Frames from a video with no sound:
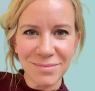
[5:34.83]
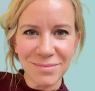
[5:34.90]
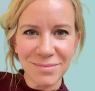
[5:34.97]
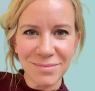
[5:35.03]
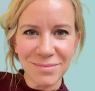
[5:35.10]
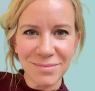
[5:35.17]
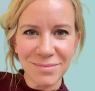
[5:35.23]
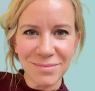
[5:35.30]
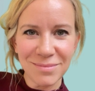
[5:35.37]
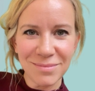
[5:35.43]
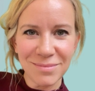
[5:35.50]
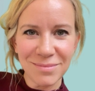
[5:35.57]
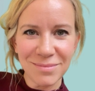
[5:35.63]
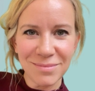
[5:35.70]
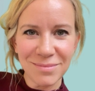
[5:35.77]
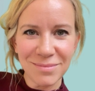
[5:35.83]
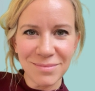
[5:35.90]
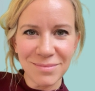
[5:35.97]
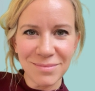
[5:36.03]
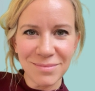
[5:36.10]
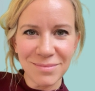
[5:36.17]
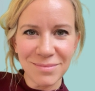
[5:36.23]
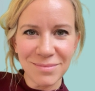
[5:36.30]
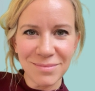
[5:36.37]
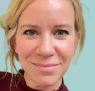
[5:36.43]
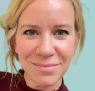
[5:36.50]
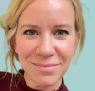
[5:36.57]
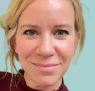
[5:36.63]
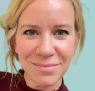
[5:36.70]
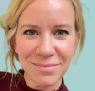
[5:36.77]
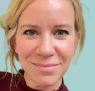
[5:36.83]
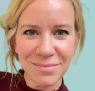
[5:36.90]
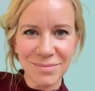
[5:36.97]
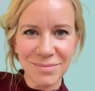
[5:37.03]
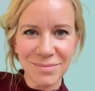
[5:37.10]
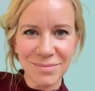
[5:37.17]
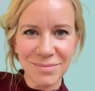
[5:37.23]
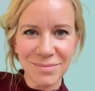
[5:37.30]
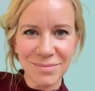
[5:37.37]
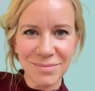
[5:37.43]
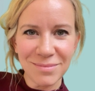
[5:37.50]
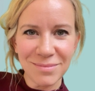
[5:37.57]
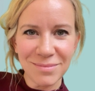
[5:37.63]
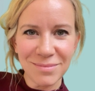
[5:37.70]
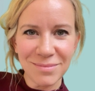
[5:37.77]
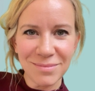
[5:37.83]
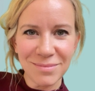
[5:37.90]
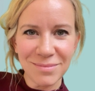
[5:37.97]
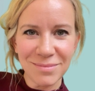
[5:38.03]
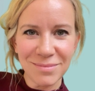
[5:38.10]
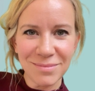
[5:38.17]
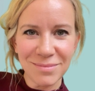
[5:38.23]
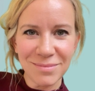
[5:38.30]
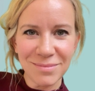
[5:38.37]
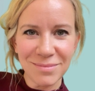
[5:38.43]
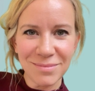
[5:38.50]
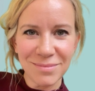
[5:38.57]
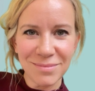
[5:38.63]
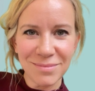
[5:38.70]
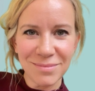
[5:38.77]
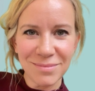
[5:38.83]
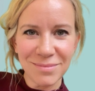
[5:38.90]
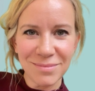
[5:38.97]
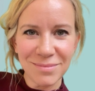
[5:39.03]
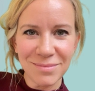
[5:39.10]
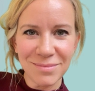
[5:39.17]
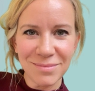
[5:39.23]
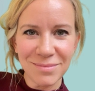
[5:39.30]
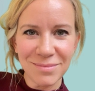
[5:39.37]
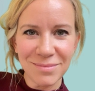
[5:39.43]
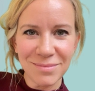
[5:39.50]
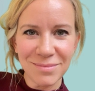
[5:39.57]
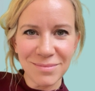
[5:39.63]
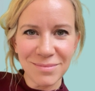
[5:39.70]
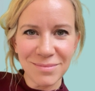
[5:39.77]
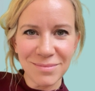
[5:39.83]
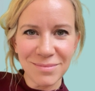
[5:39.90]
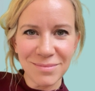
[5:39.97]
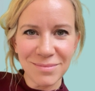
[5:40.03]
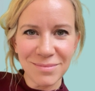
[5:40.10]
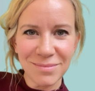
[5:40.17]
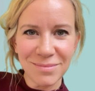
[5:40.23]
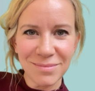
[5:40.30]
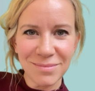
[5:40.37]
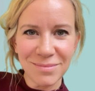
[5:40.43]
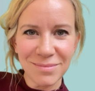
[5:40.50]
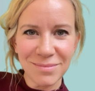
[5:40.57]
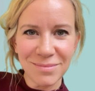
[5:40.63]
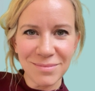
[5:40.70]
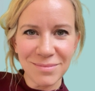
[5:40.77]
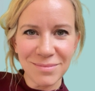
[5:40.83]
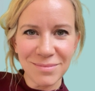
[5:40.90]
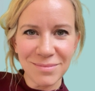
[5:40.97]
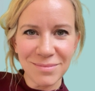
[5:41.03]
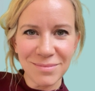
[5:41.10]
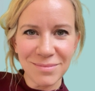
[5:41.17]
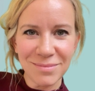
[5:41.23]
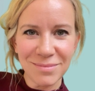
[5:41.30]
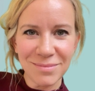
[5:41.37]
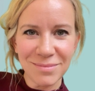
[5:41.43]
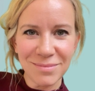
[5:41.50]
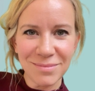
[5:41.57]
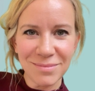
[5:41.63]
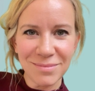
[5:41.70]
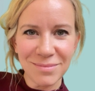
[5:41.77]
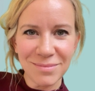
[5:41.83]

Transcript: The face doesn't move, so there is nothing to read.